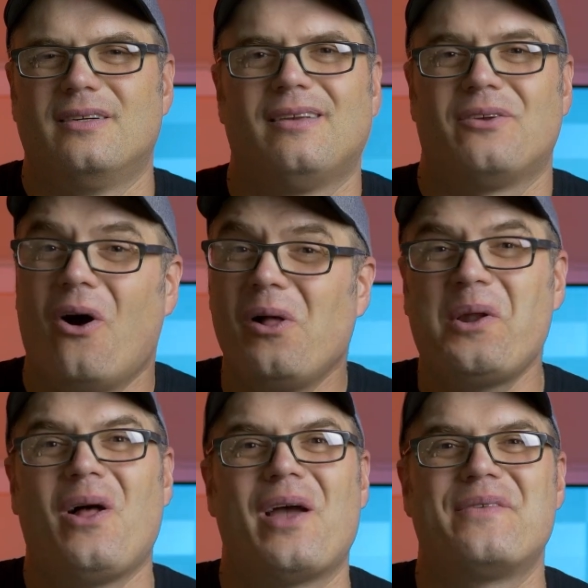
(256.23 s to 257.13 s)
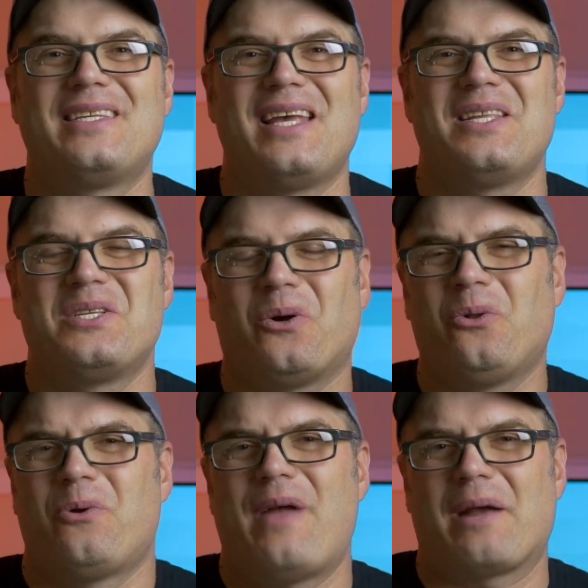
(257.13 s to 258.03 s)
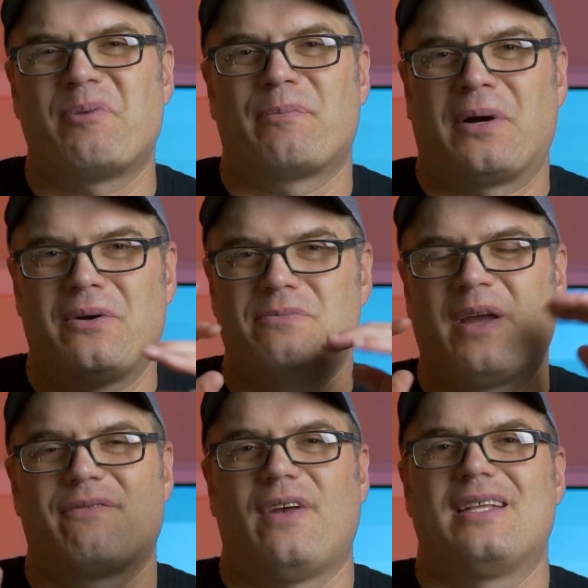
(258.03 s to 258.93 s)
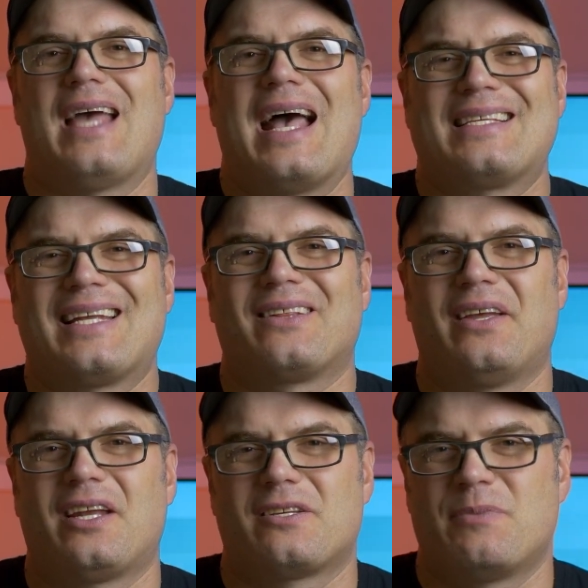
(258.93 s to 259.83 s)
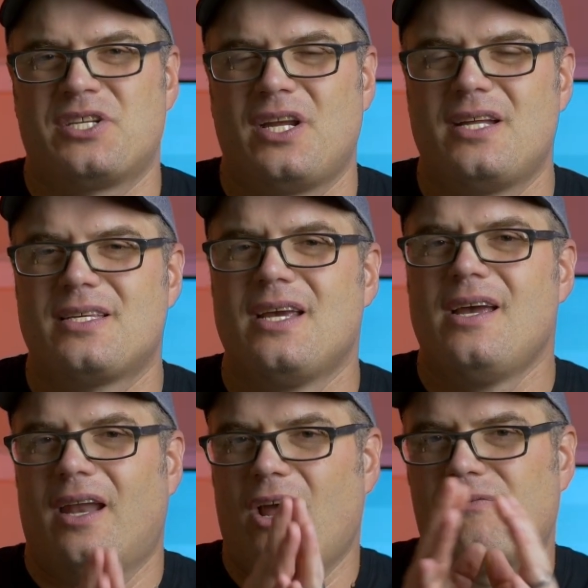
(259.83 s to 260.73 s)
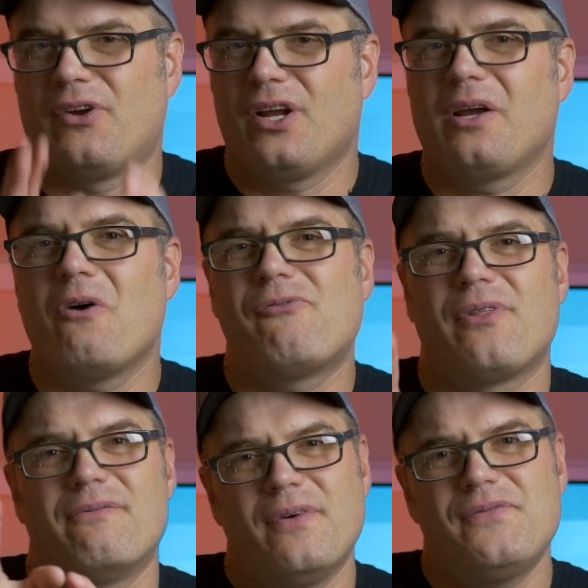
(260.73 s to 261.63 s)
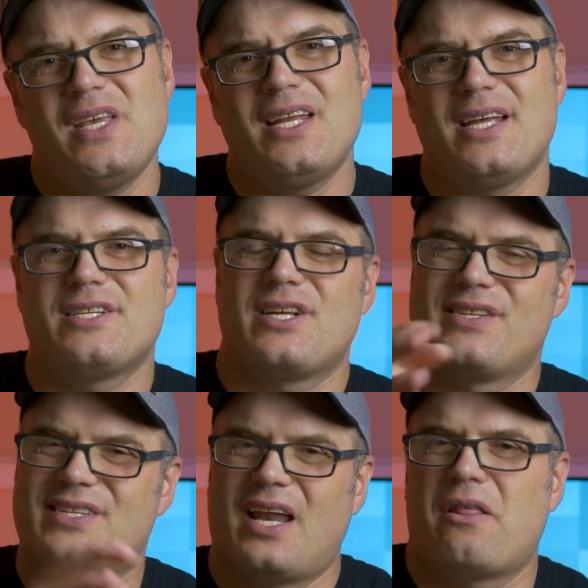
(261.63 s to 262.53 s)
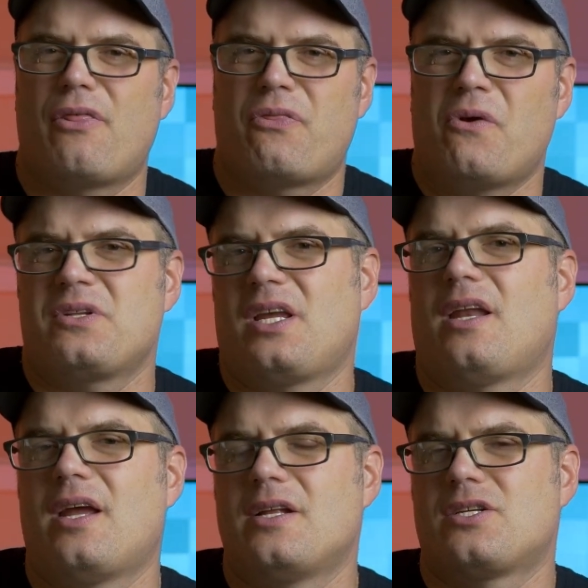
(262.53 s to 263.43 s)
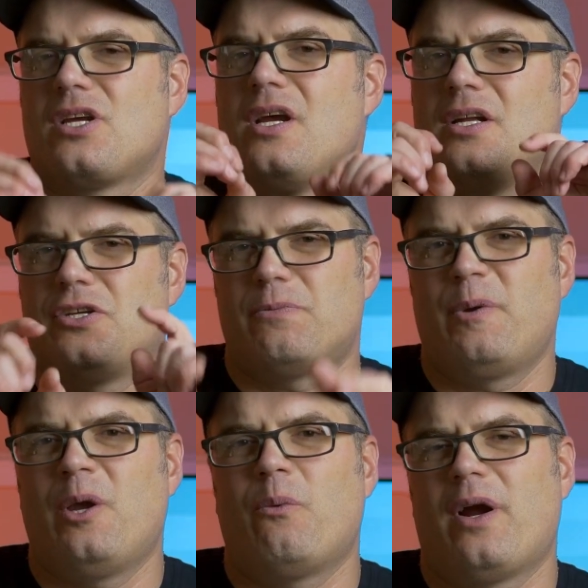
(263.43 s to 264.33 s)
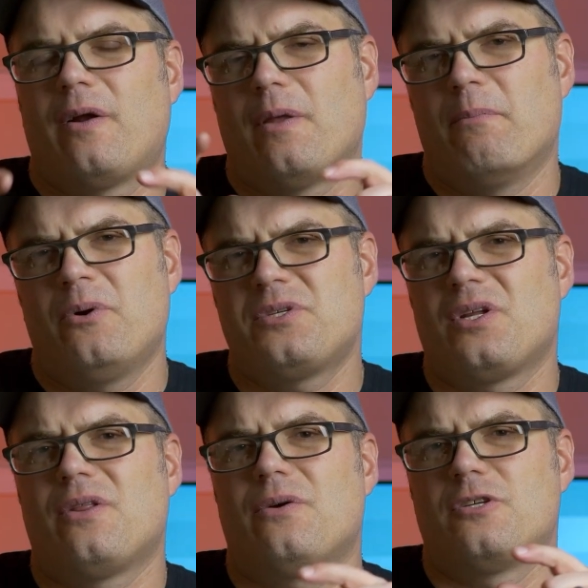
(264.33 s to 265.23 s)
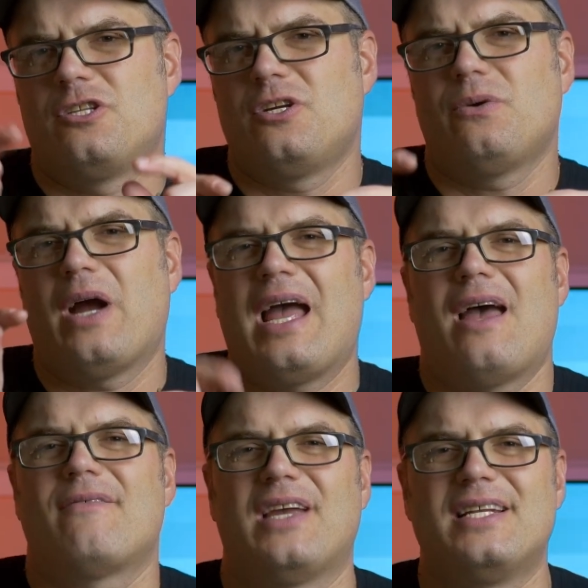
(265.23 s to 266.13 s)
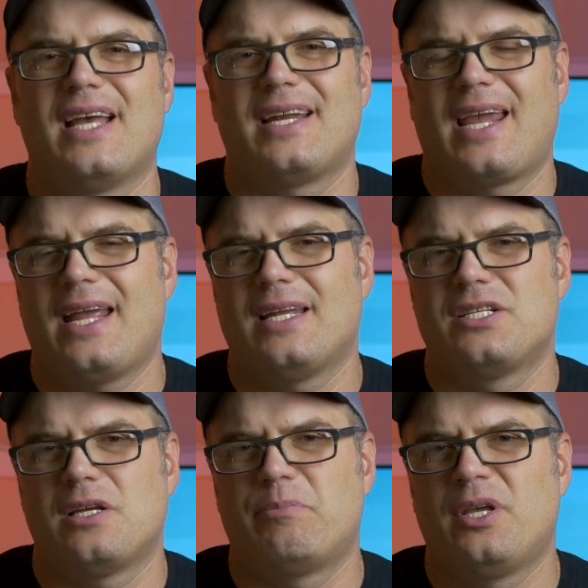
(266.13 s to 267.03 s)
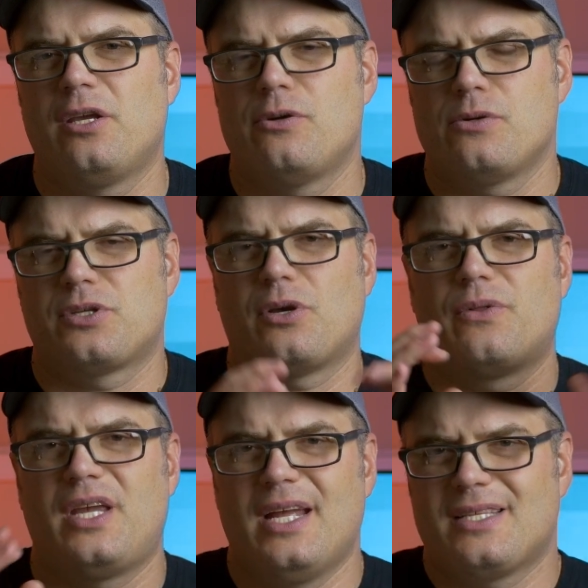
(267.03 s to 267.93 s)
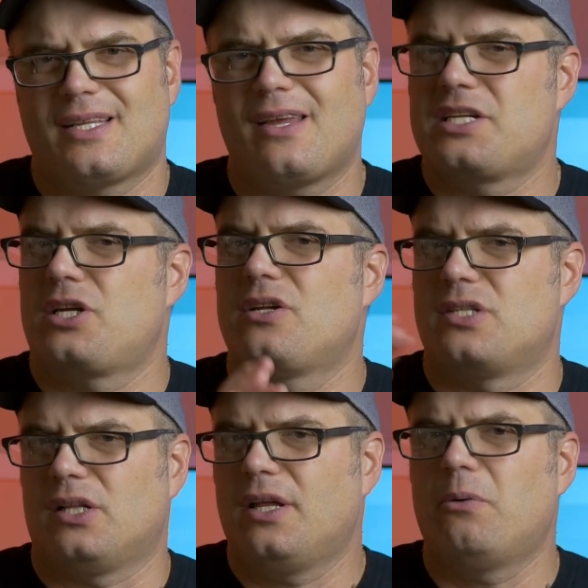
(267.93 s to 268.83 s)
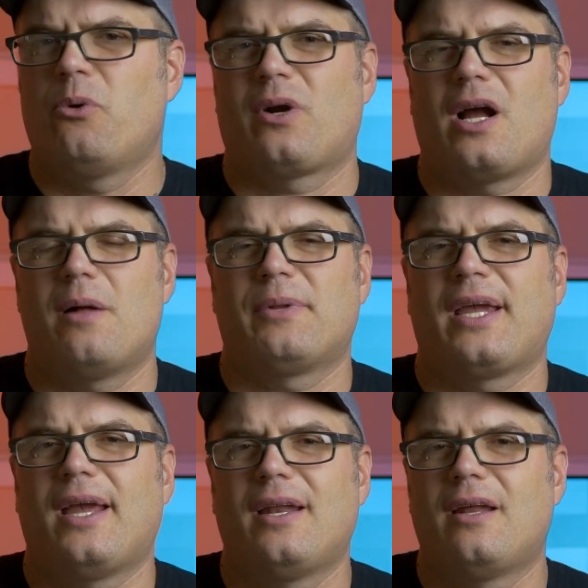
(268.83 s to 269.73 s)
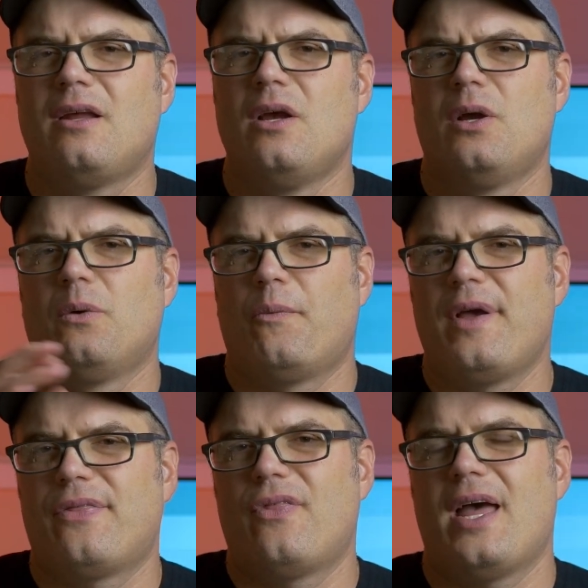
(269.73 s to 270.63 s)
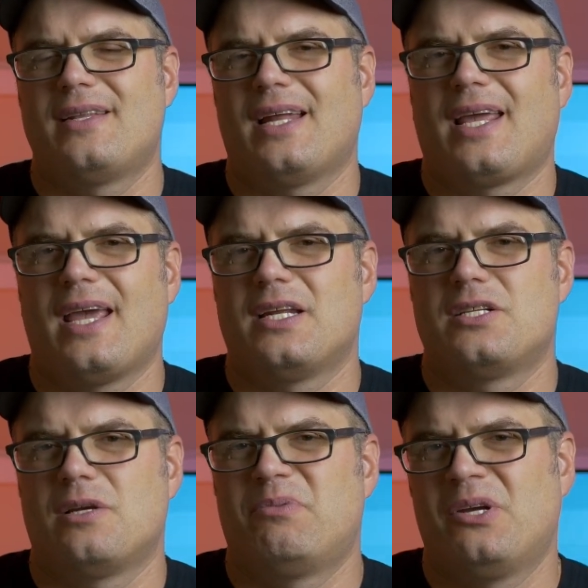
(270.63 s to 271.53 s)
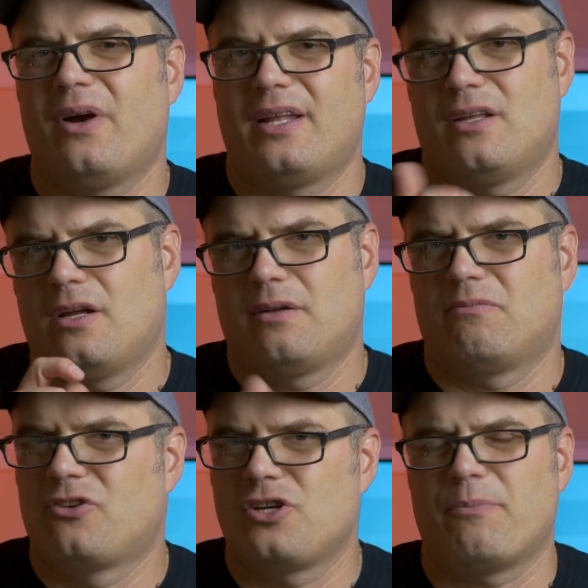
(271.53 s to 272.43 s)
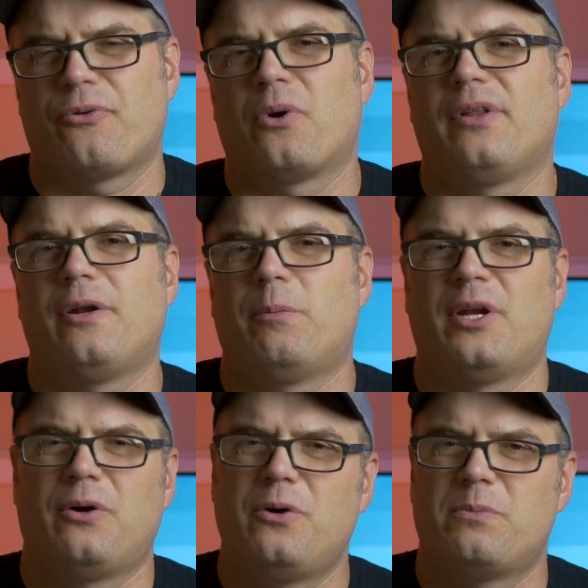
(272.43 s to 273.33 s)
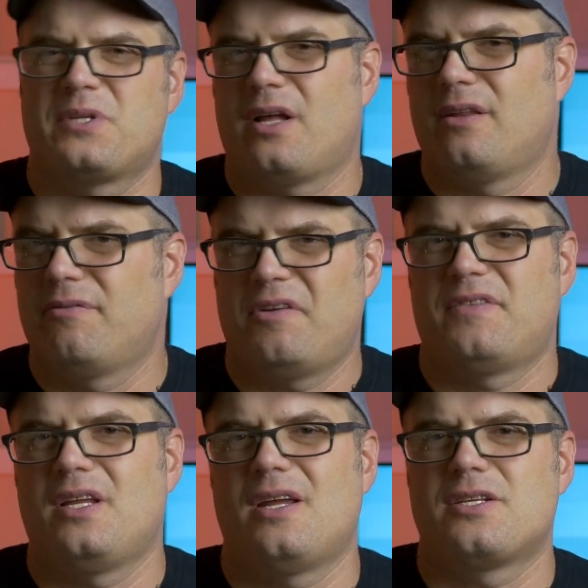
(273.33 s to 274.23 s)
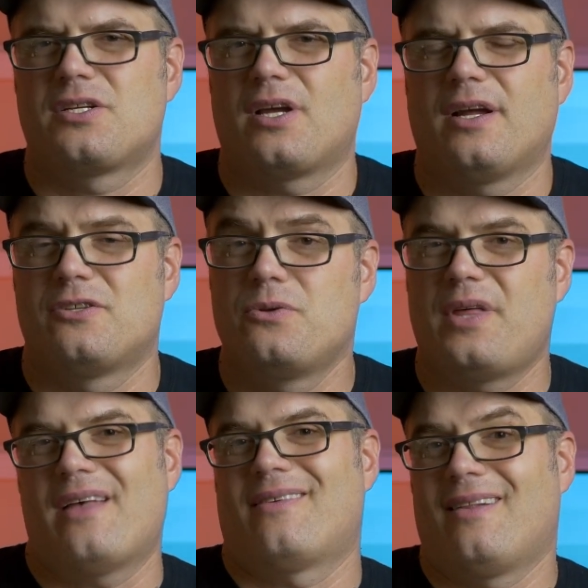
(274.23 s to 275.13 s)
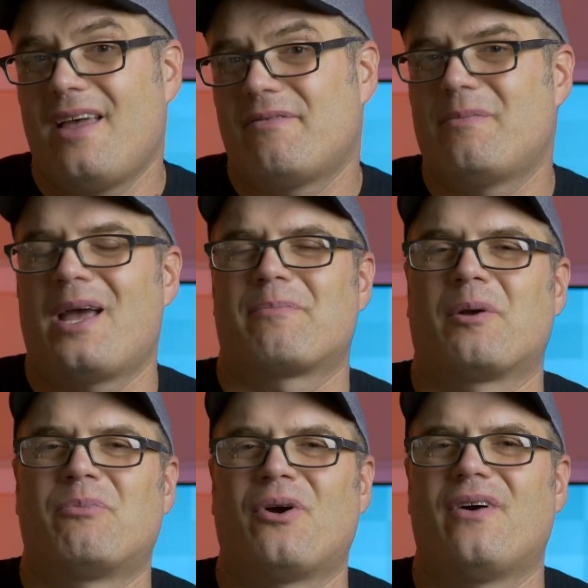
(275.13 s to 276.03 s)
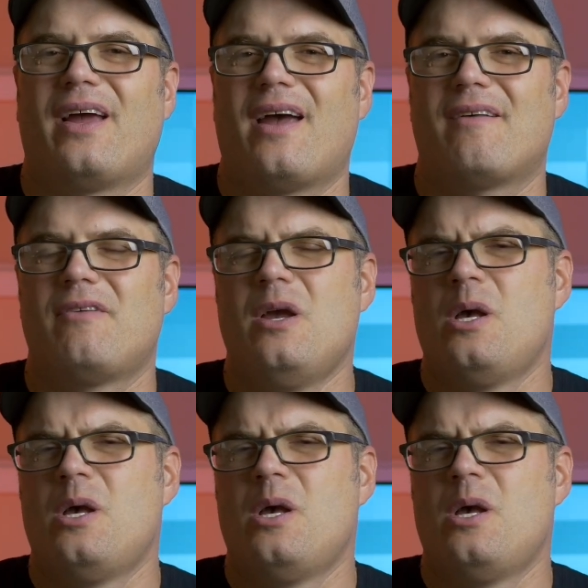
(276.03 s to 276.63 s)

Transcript: So all in all, I would say these older MacBook Pros make fantastic Linux machines. Now, if you're going to go for the 15 inch instead of the 13 inch, just be aware that most of those do have a dedicated GPU. So the installation is a little more complicated with that dedicated GPU. I had to jump through a little bit of hoops on the 15 inch uh, 2011 MacBook Pro I have.